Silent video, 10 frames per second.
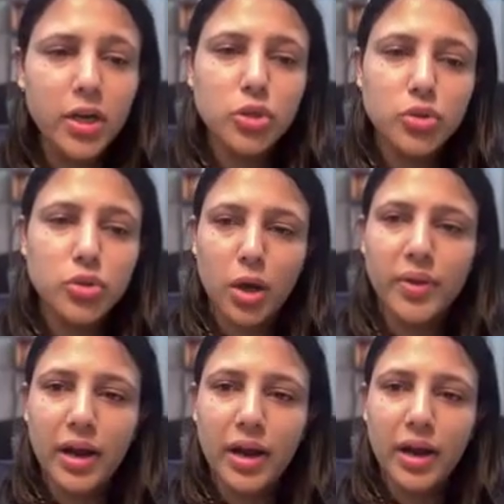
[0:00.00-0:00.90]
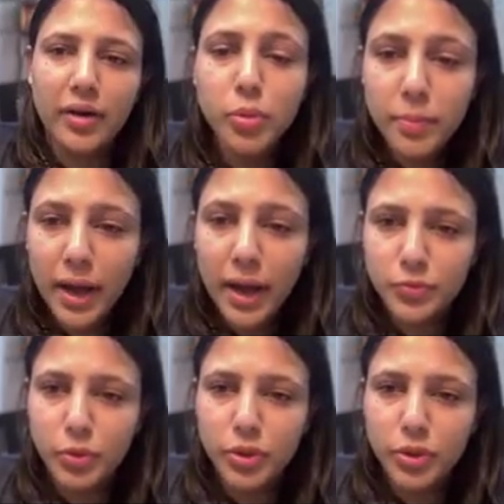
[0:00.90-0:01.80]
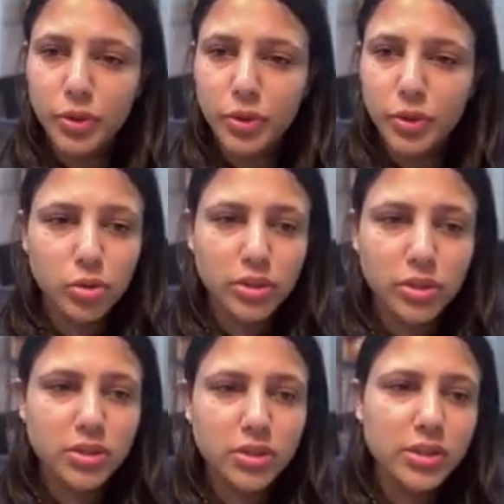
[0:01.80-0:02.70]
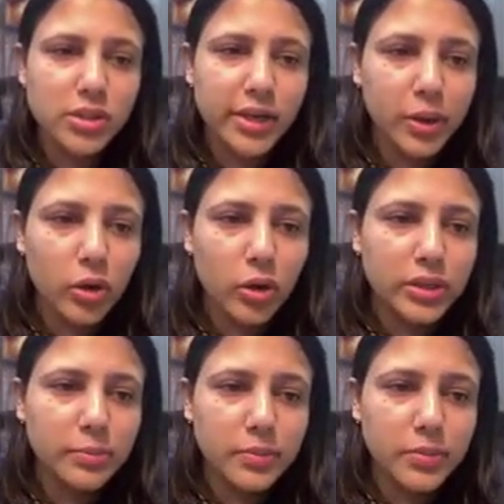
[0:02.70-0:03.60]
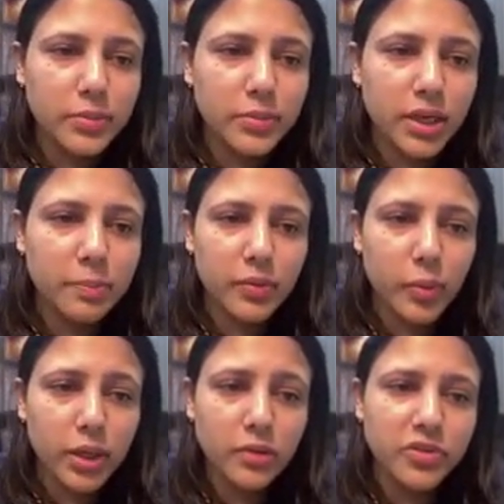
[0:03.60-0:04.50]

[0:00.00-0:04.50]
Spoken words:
So now we have to do max vote. So this is, let me call them DP1,